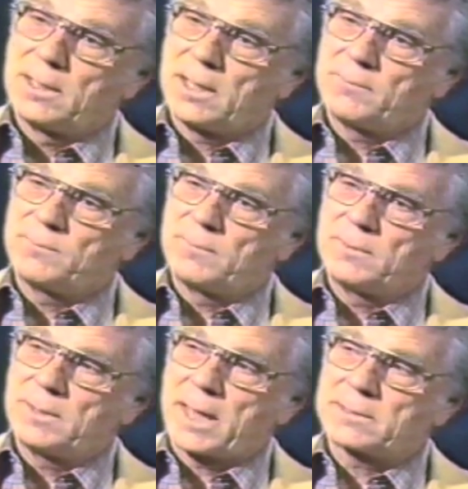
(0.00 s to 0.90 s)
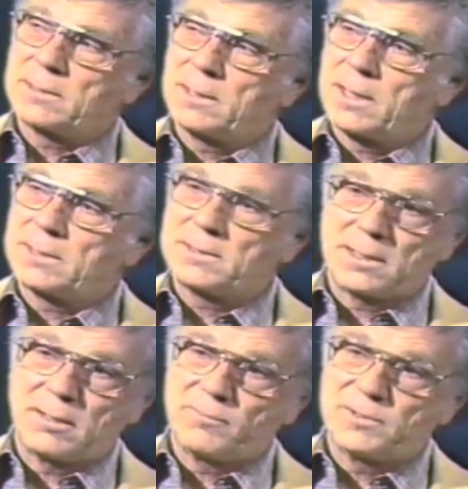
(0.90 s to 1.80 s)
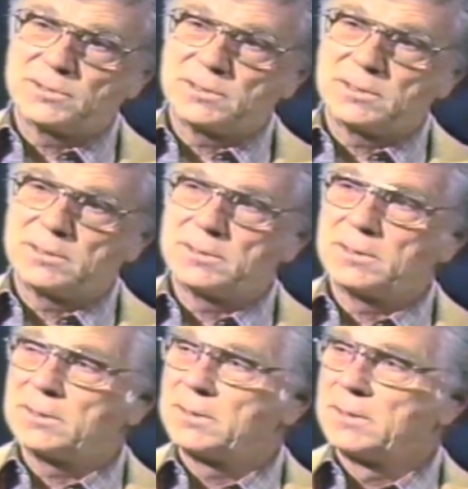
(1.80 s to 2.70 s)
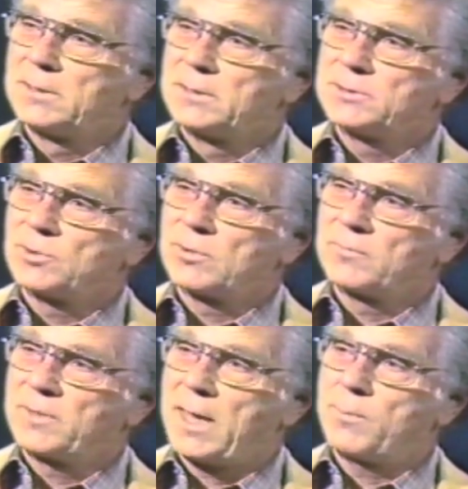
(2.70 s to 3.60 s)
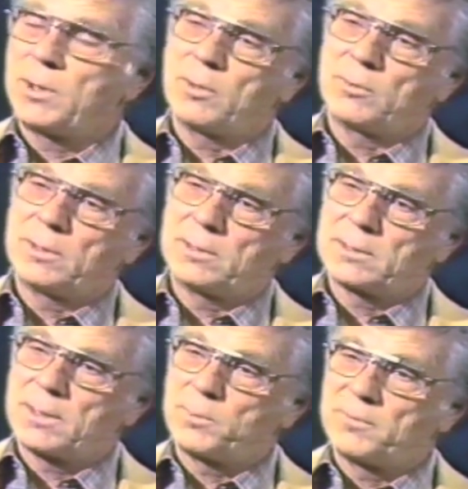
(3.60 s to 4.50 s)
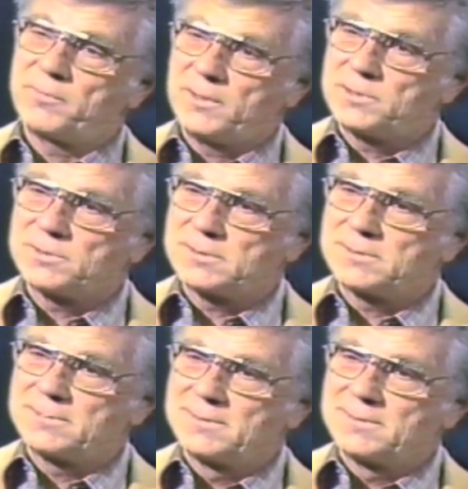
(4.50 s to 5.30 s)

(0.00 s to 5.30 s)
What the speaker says: I've acted a lot in television and sort of cameoed in a couple of features